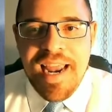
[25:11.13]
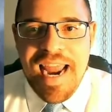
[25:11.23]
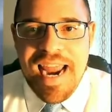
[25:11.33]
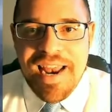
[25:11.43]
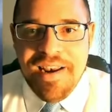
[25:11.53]

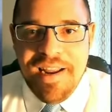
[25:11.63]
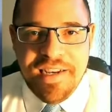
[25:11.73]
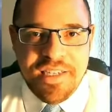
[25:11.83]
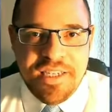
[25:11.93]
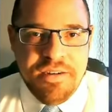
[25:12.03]
and
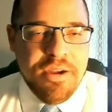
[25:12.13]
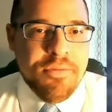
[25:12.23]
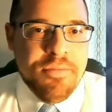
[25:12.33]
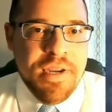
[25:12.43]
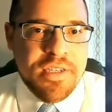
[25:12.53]
it's you
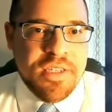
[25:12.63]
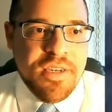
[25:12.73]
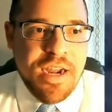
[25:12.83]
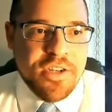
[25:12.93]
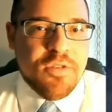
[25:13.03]
know it's
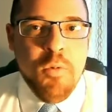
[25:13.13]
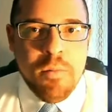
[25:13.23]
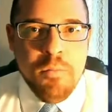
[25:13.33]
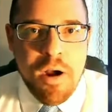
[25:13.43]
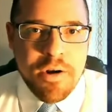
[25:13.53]
not just
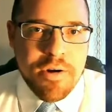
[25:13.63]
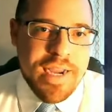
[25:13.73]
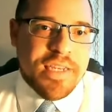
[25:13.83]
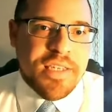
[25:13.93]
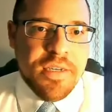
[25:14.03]
warm water
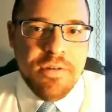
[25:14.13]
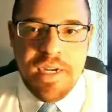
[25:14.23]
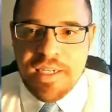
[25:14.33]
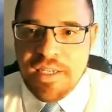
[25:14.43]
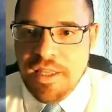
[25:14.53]
it's
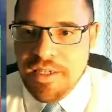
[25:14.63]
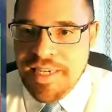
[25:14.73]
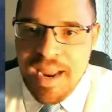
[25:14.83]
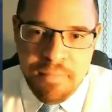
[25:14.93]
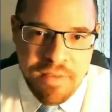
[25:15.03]
it's the
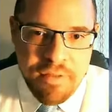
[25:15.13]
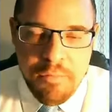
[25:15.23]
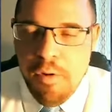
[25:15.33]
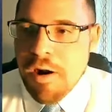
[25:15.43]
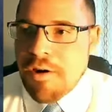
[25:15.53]
depth of the
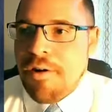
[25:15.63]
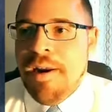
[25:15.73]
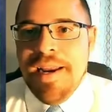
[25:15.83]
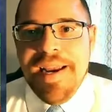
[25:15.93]
water